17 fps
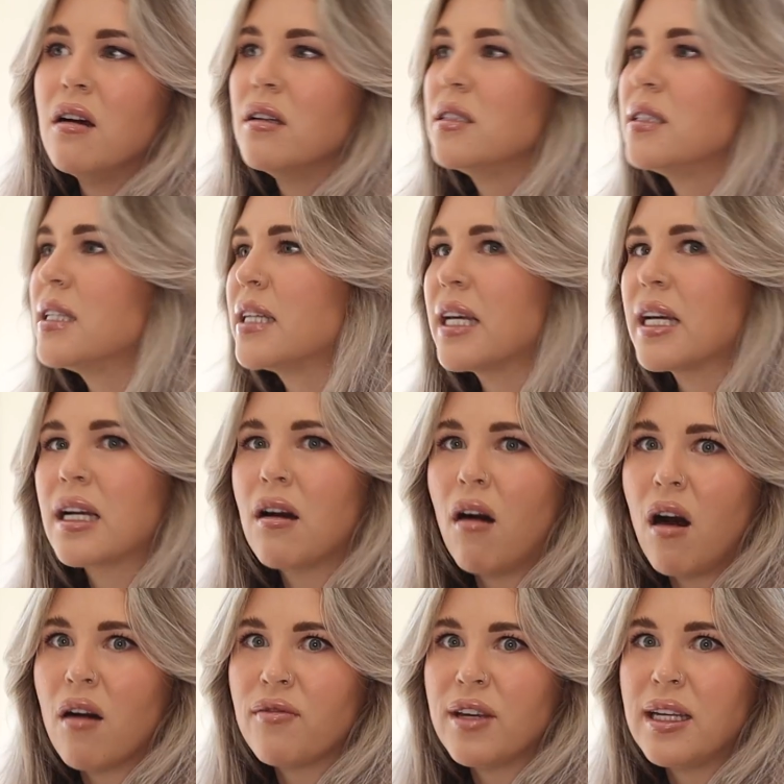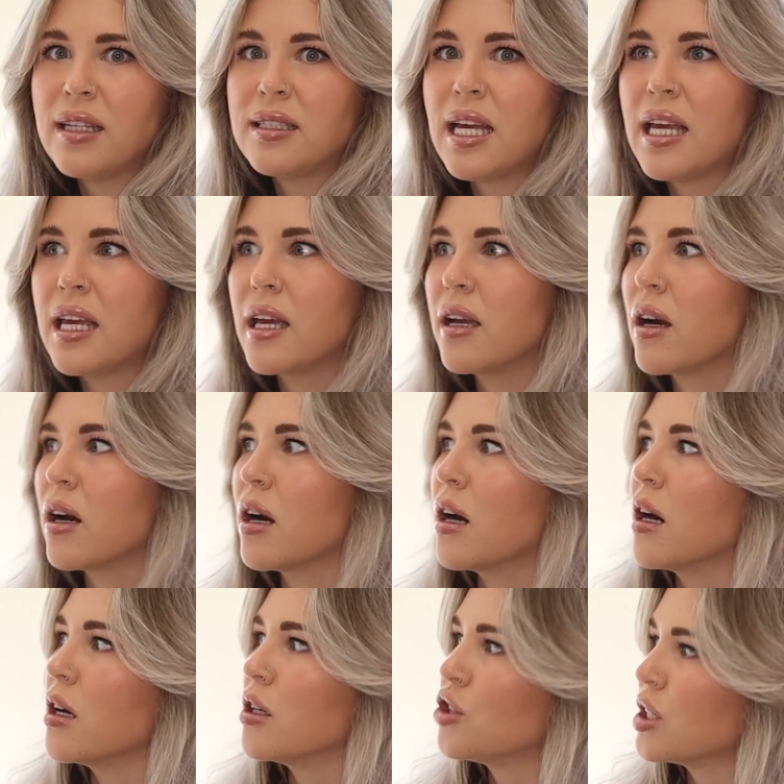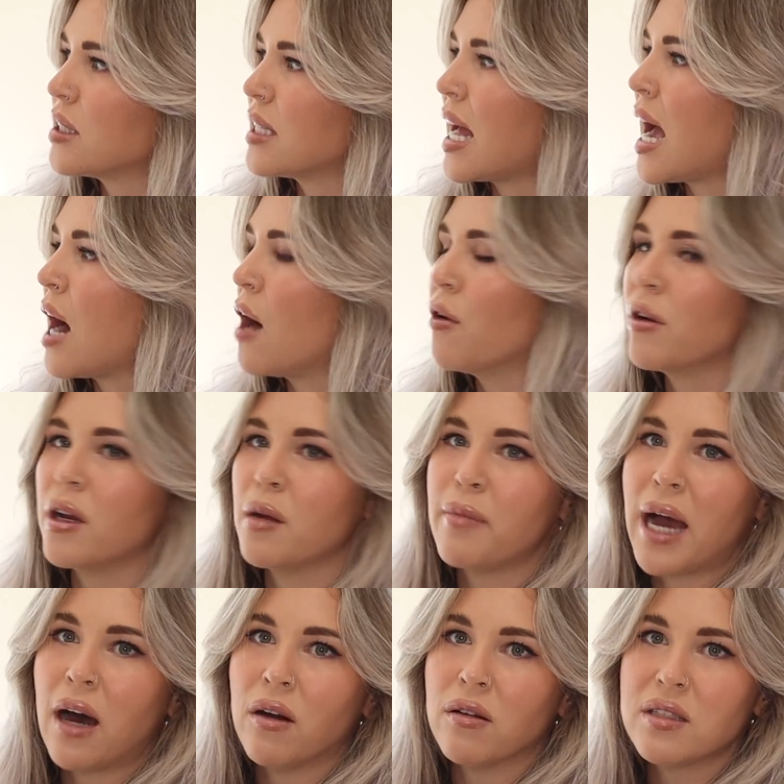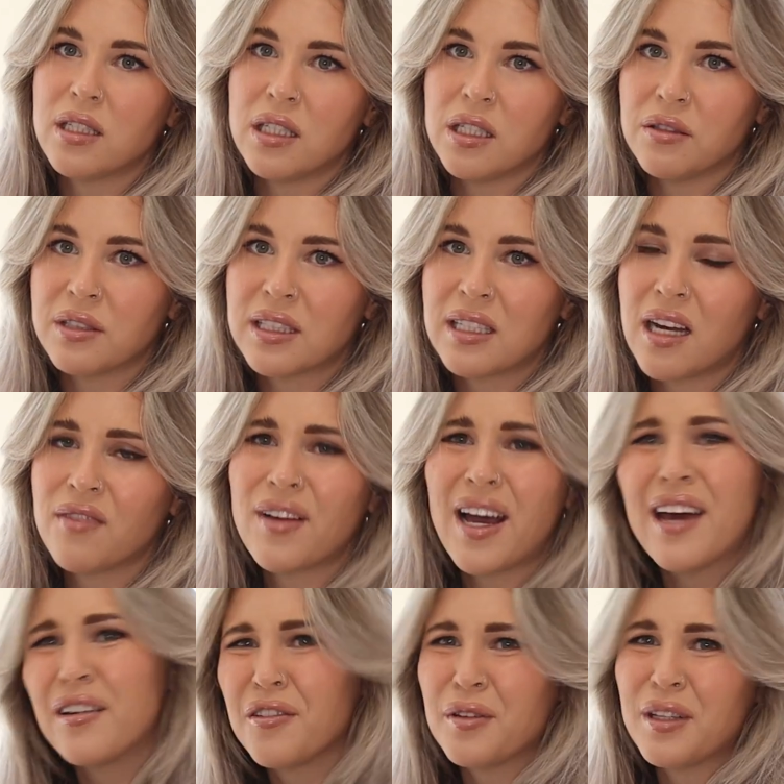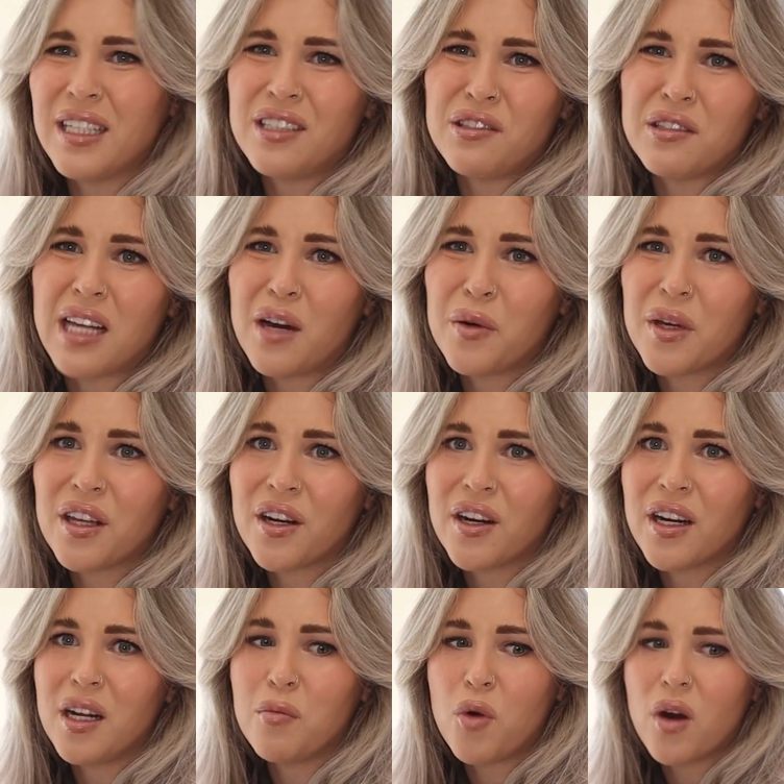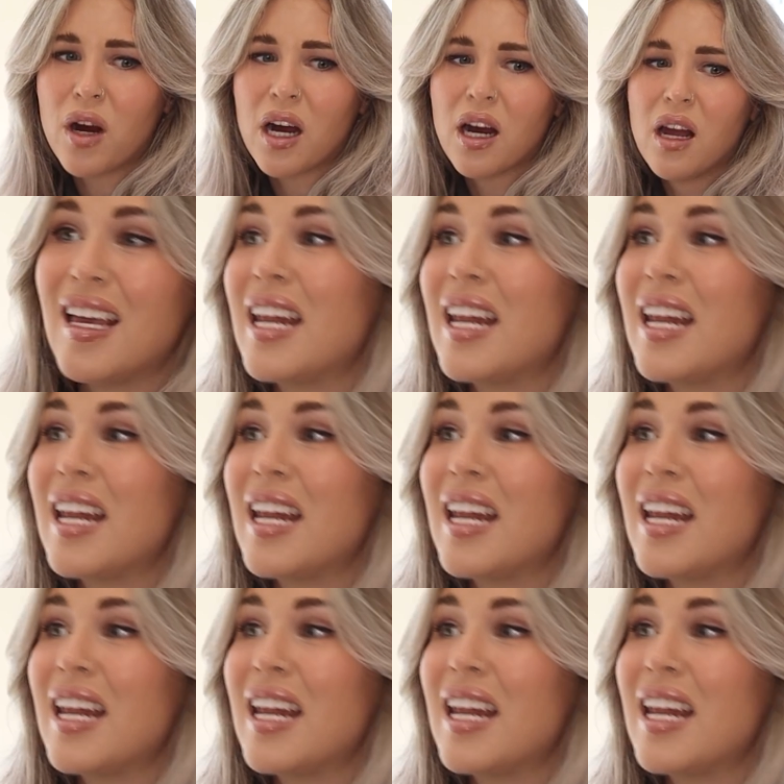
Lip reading: to get coffee, taking her just out and about to do stuff, I don't really do that with her anymore.